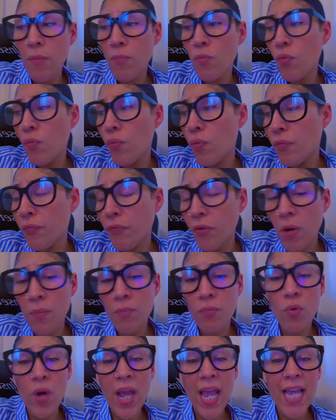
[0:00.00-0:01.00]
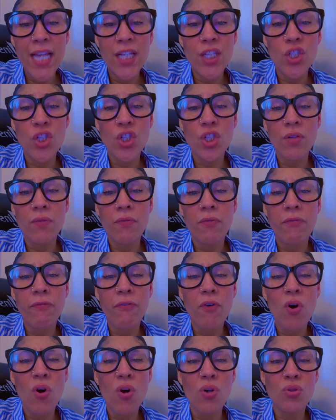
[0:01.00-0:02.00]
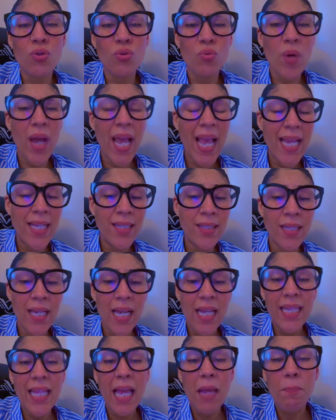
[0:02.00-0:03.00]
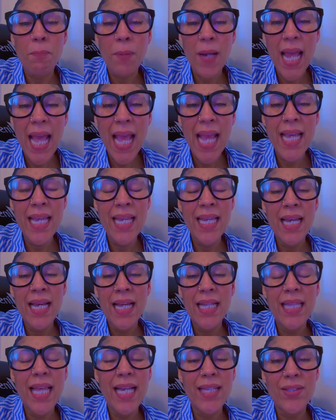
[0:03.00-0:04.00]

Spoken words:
From age 4 to 8, they play,